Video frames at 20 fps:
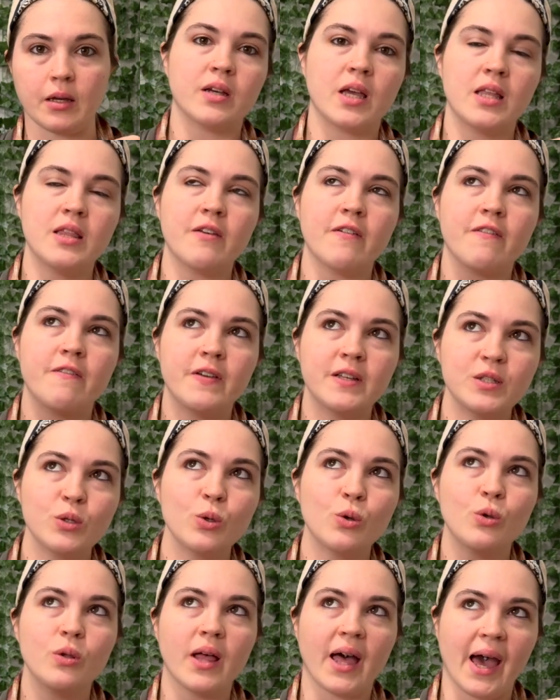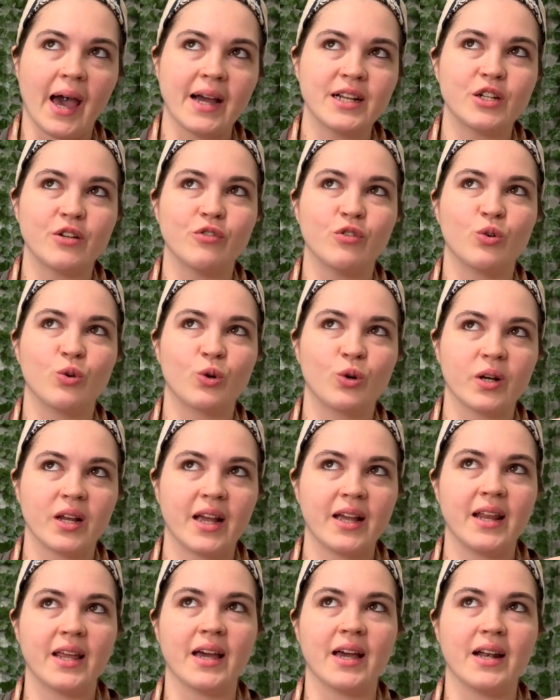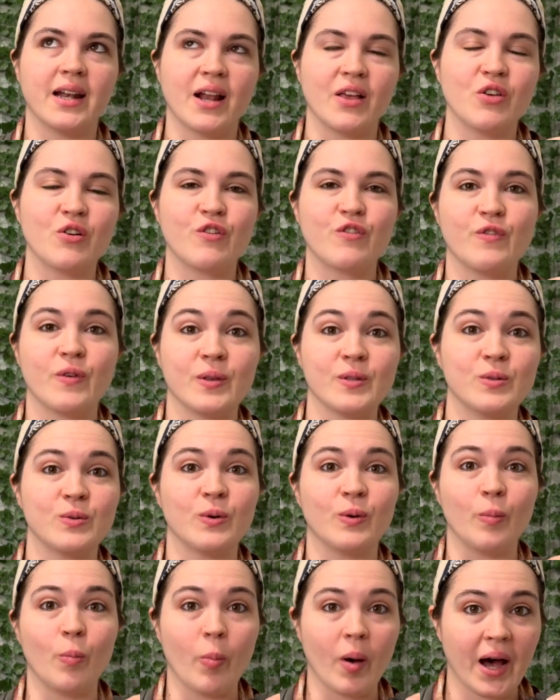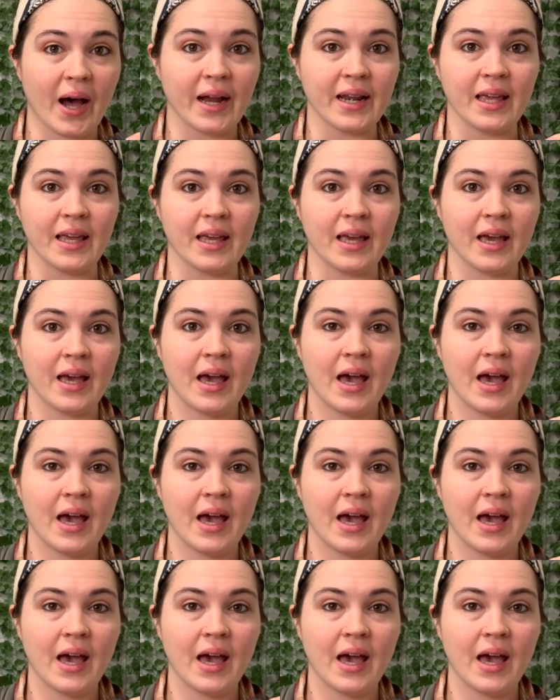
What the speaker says: In the physical act of creating another physical body,